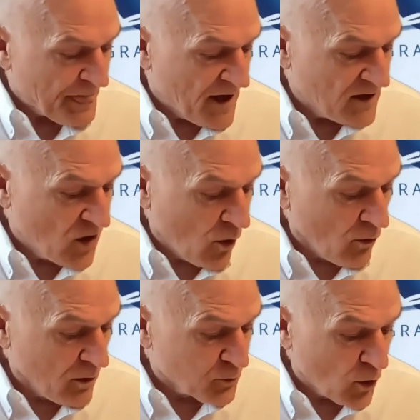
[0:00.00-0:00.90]
A
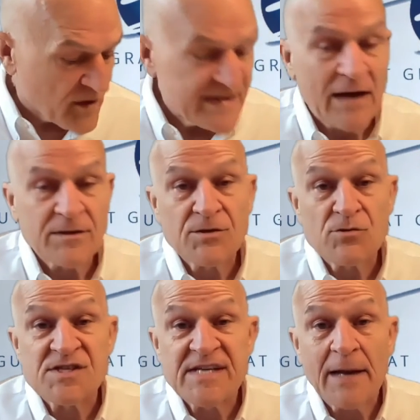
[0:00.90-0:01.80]
goal broken down into
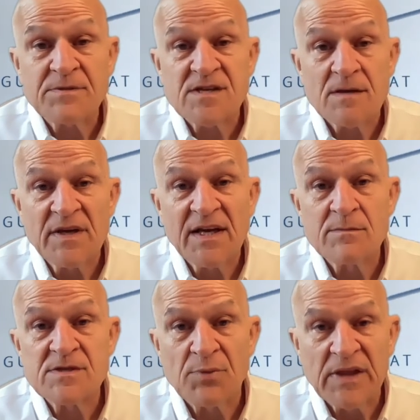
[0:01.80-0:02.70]
steps
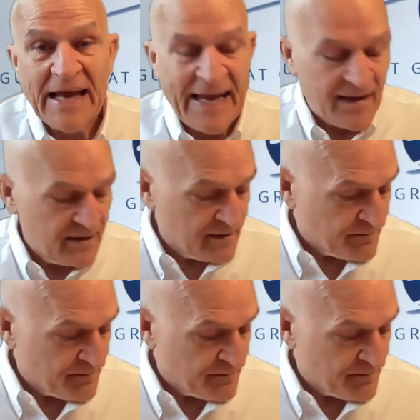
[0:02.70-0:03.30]
becomes a plan.